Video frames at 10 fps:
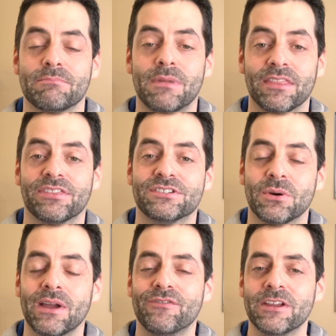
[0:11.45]
Month,
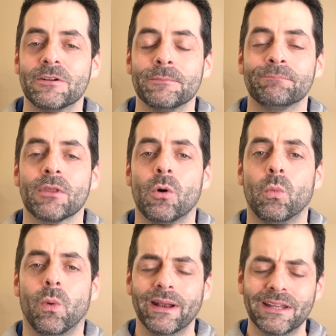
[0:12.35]
so I figured,
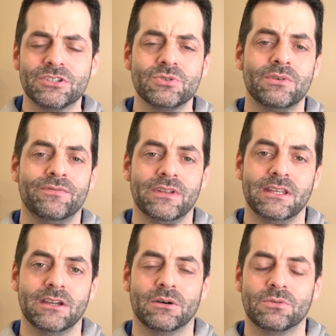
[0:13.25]
why not do a
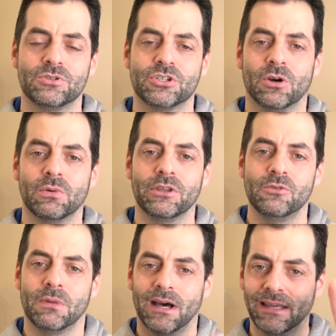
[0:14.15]
video showing
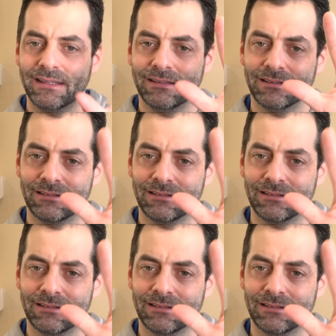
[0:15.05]
you my